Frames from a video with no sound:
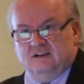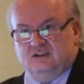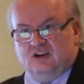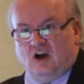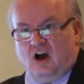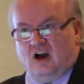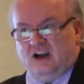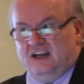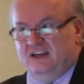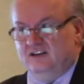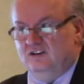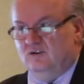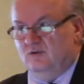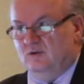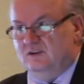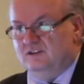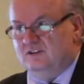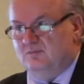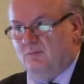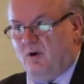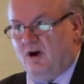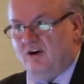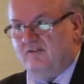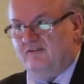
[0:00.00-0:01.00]
talking to a
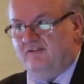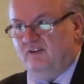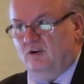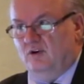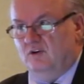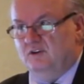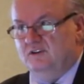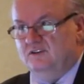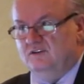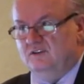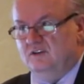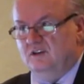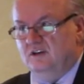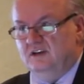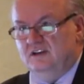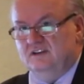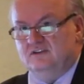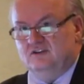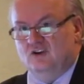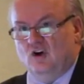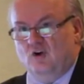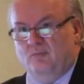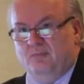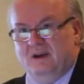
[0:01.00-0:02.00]
smartphone
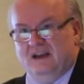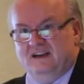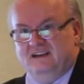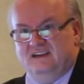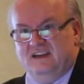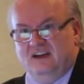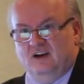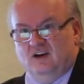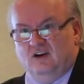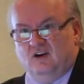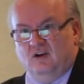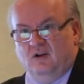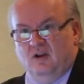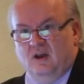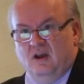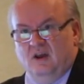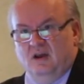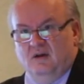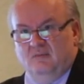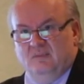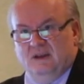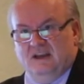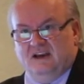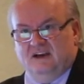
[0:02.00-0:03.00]
is no big deal,
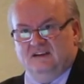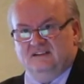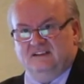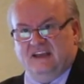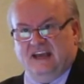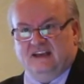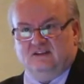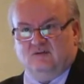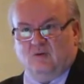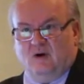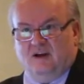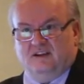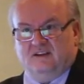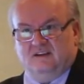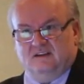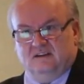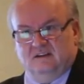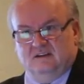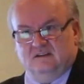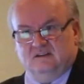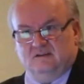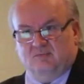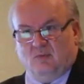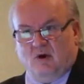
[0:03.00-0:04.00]
because guess what?
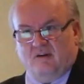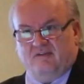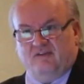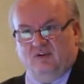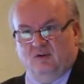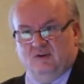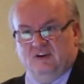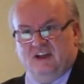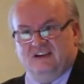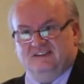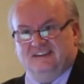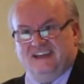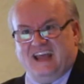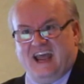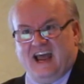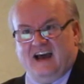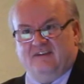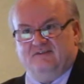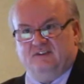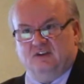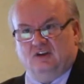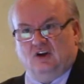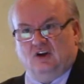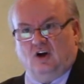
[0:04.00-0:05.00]
The smartphone doesn't
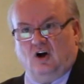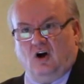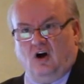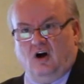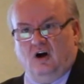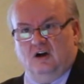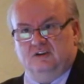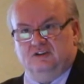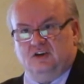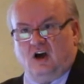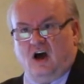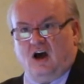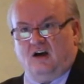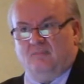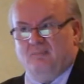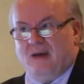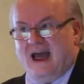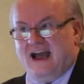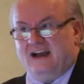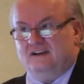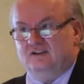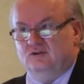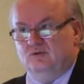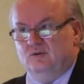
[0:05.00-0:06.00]
have to talk
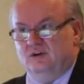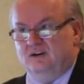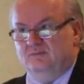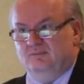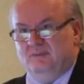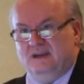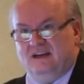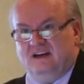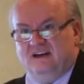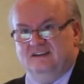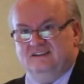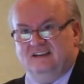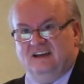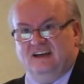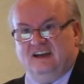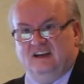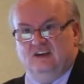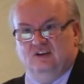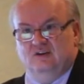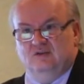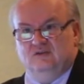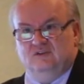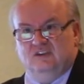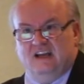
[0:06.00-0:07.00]
back to it, because it
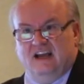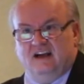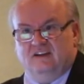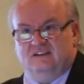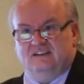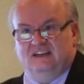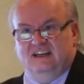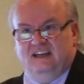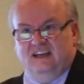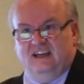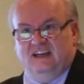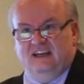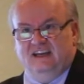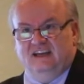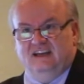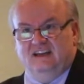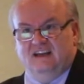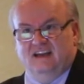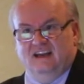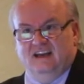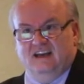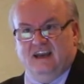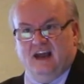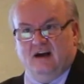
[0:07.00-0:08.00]
can use the LTE
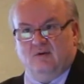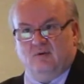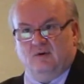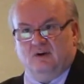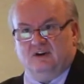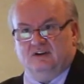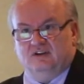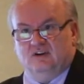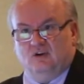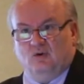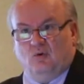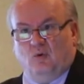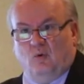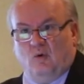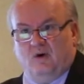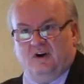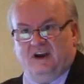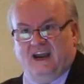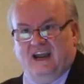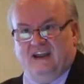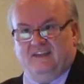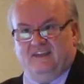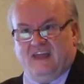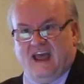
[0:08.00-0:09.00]
network to
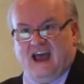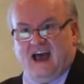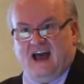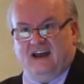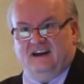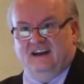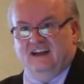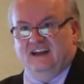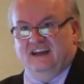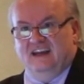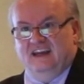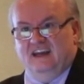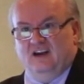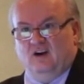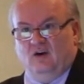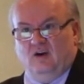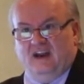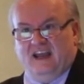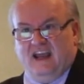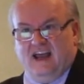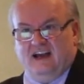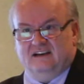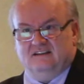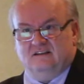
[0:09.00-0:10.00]
coordinate that. It
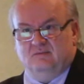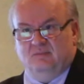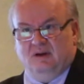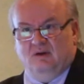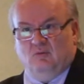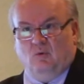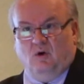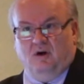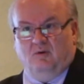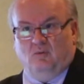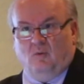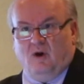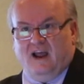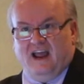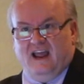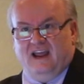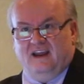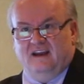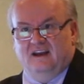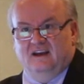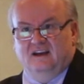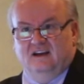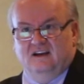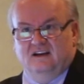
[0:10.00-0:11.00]
only has to be one
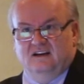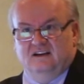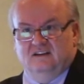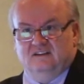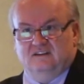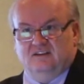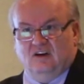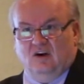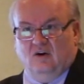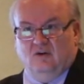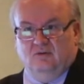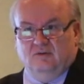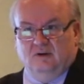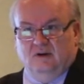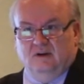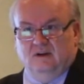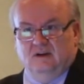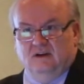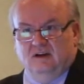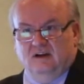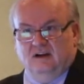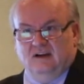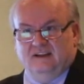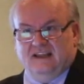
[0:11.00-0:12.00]
way. So
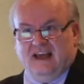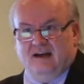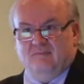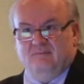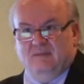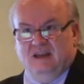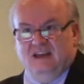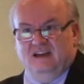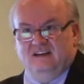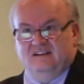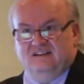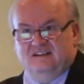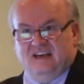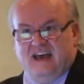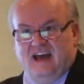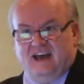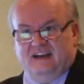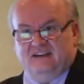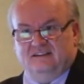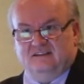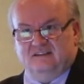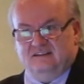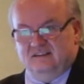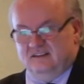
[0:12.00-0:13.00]
that means
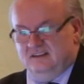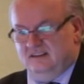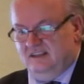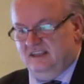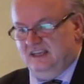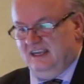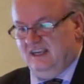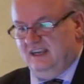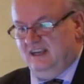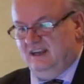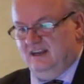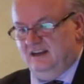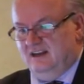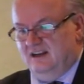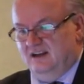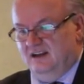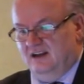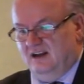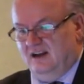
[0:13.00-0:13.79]
that the